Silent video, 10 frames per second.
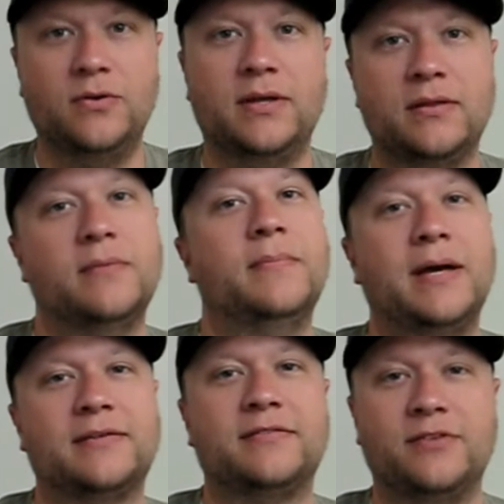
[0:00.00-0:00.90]
in the
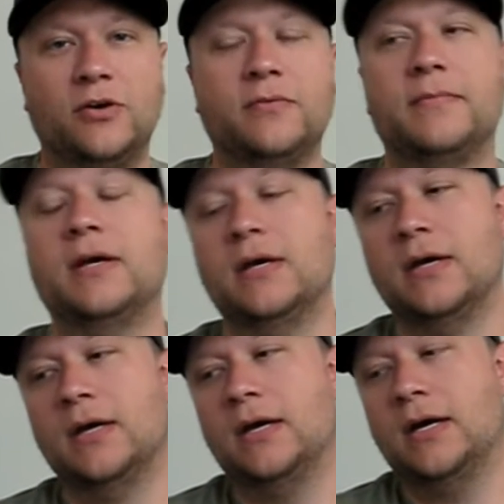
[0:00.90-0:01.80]
best zone.
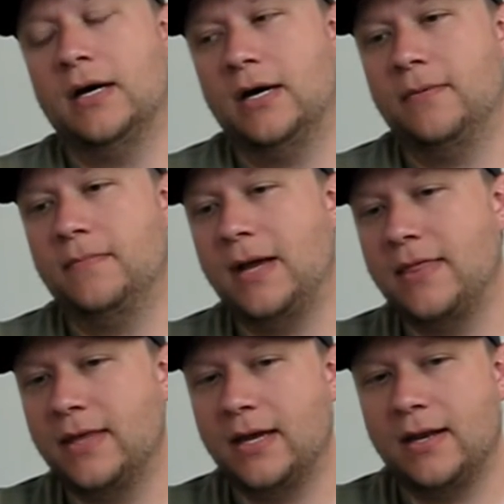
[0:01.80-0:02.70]

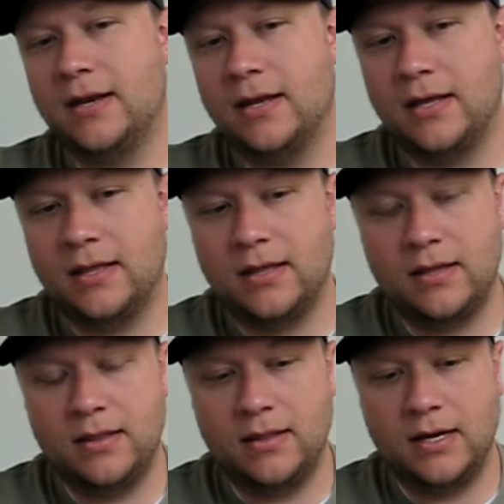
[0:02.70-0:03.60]
And then
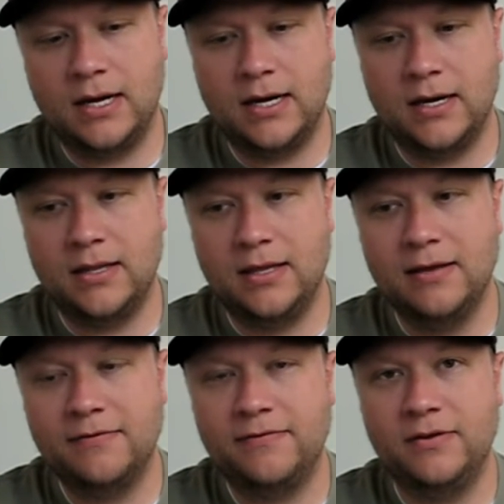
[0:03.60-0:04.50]

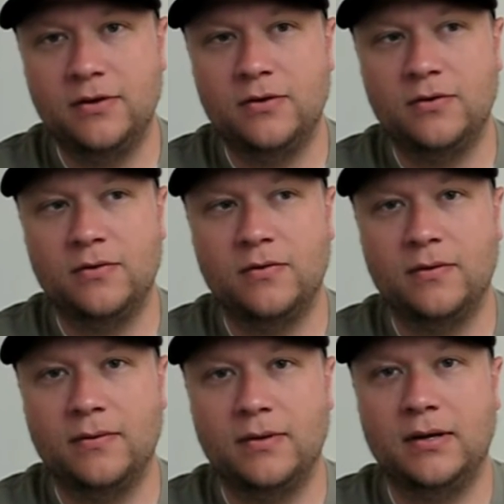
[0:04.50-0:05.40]
if you
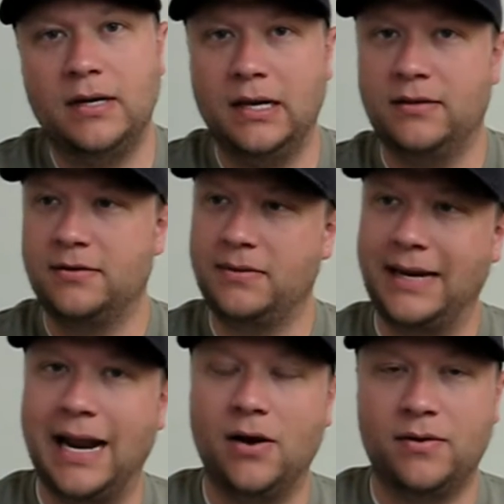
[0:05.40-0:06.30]
get something
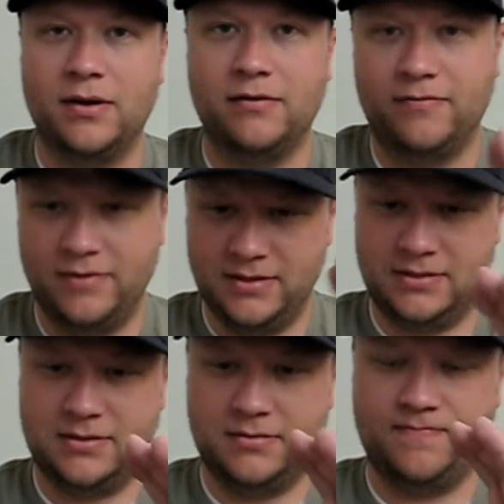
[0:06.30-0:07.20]
out of
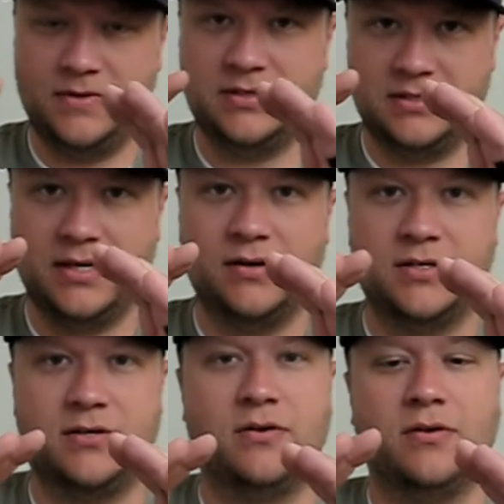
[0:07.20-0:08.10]
this, there's a center
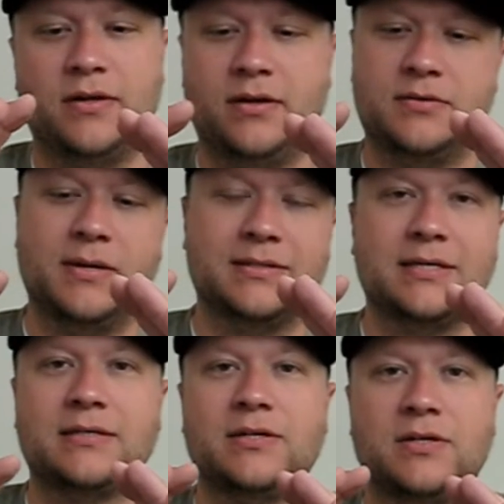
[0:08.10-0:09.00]
circle and there's about
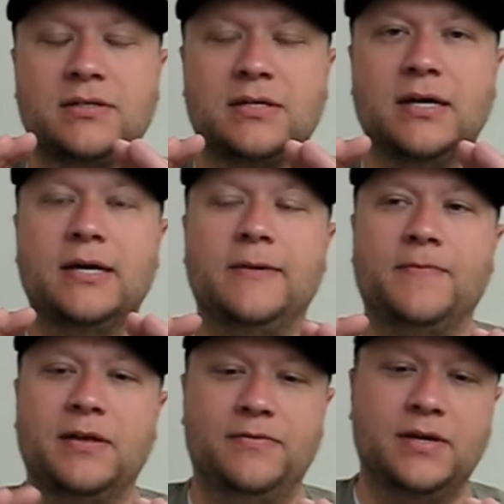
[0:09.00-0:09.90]
6 inches.
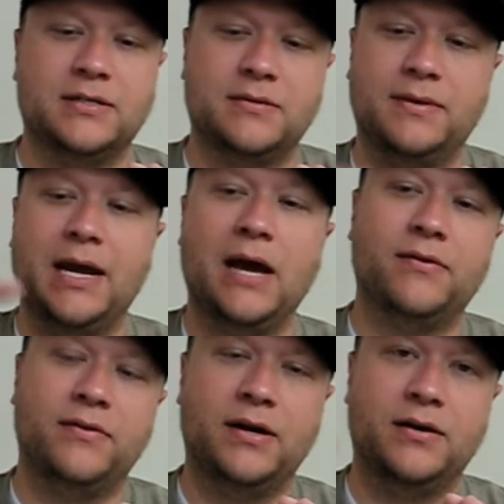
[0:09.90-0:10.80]
If you get something out
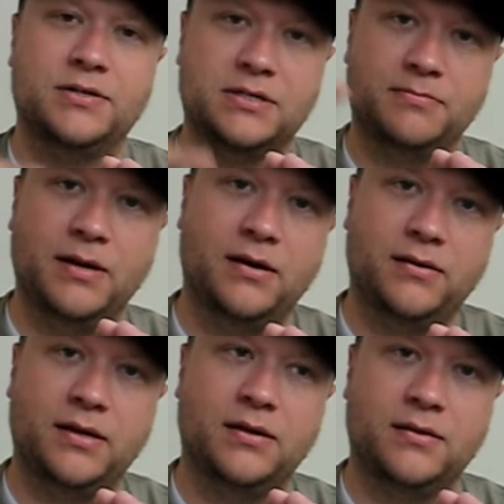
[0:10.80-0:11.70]
of there just
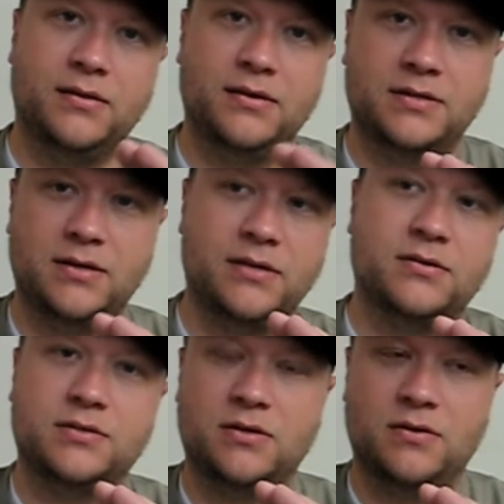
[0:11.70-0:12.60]
barely, there's another
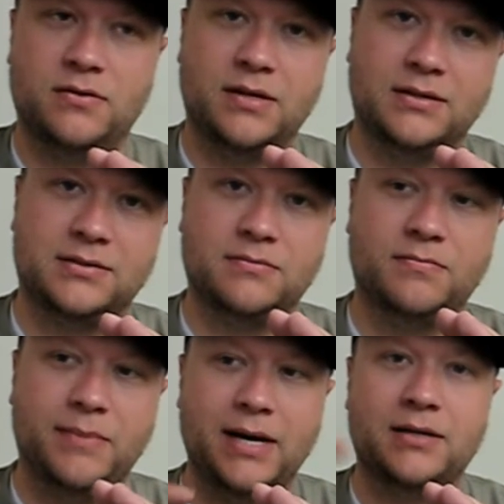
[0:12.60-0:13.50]
zone that's
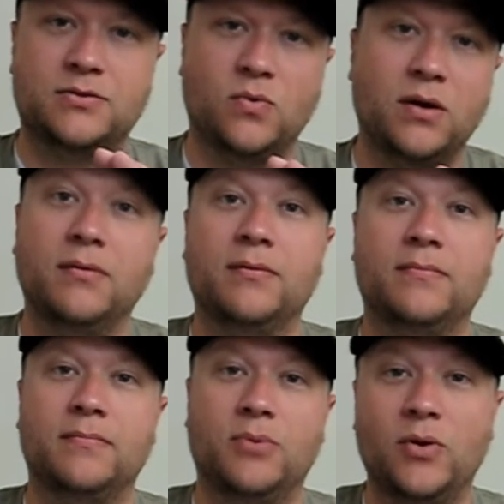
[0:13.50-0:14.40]
-1
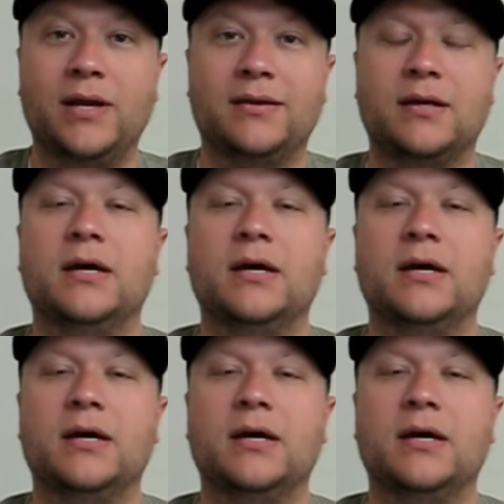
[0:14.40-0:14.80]
point.